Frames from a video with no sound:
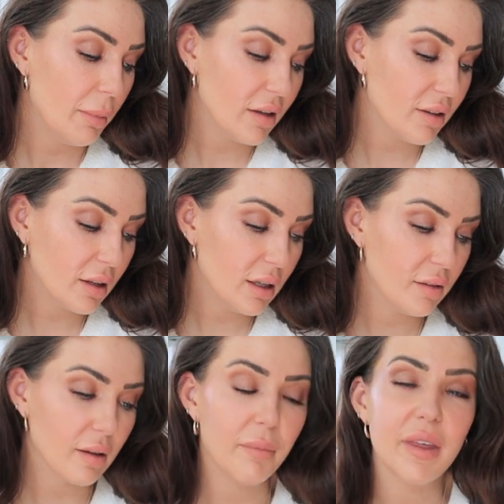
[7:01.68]
basically
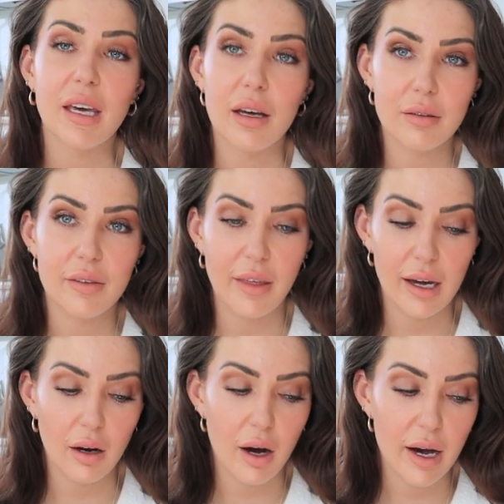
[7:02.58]
something else
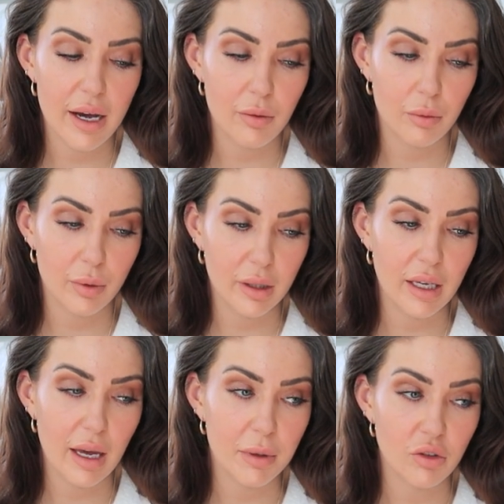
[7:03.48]
that I
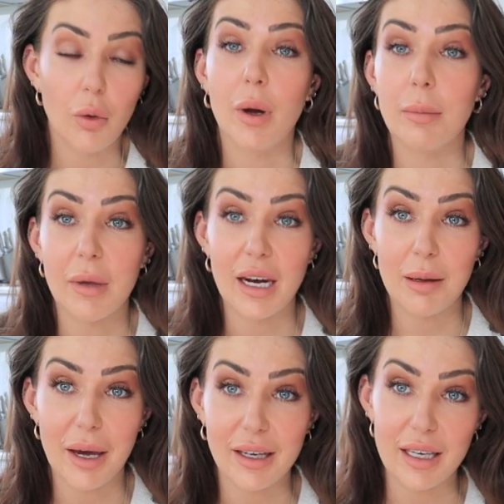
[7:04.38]
really am enjoying
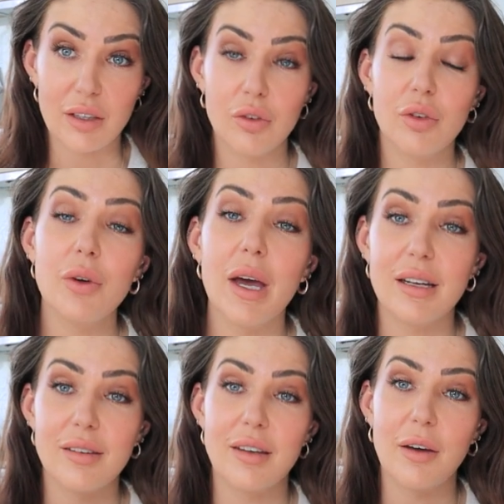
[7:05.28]
getting back into,
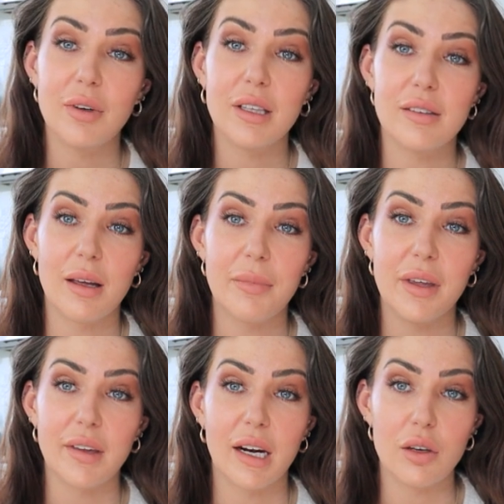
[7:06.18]
and it's definitely
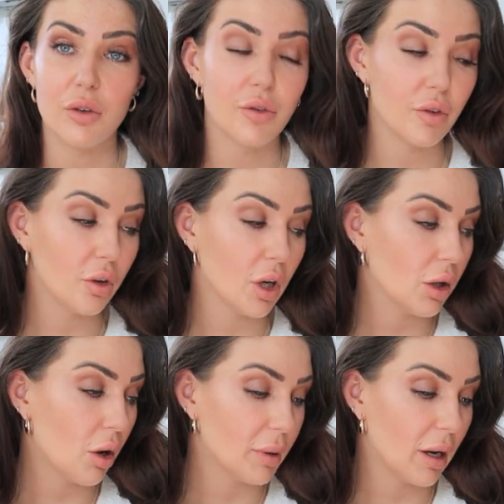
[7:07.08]
something that I used to do a
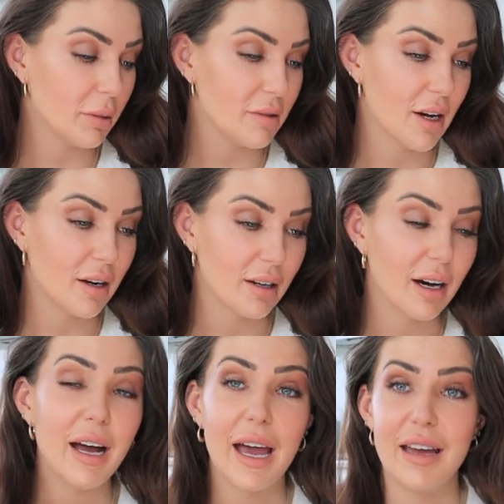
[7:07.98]
lot when I was younger,
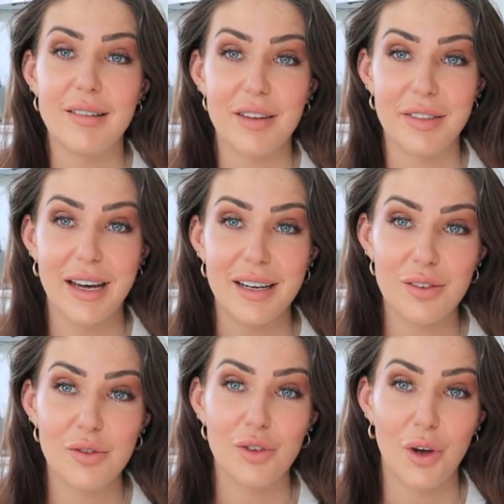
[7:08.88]
and that
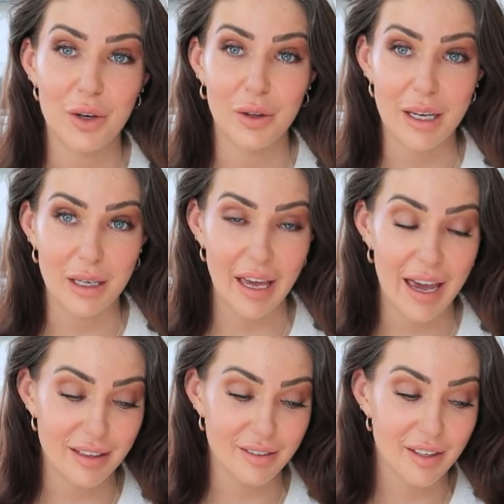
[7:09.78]
is journaling.
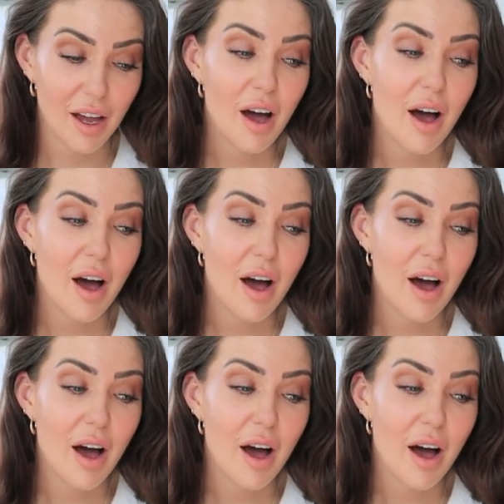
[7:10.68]
And